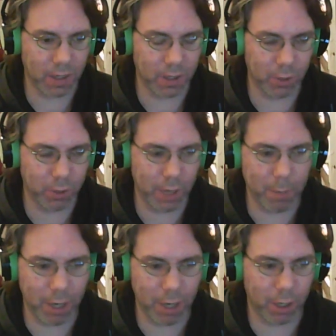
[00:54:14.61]
you get
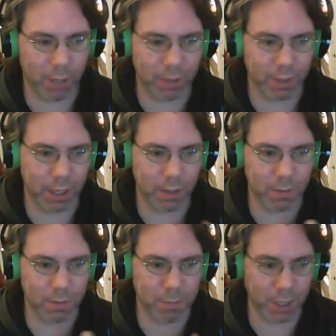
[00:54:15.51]
better at
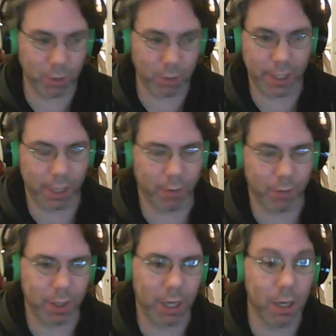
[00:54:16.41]
everything by doing
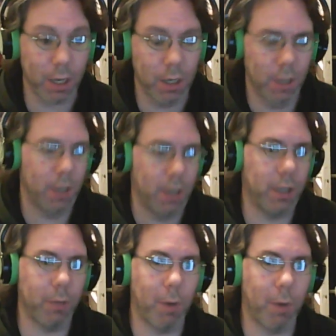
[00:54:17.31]
everything.
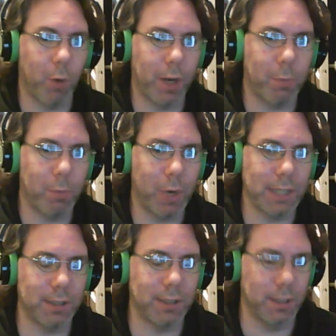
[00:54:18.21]
You want more hit
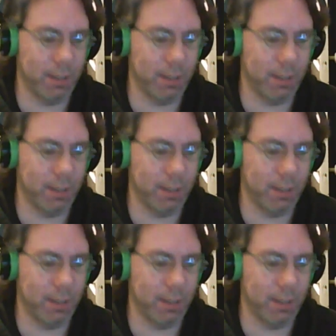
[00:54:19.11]
points?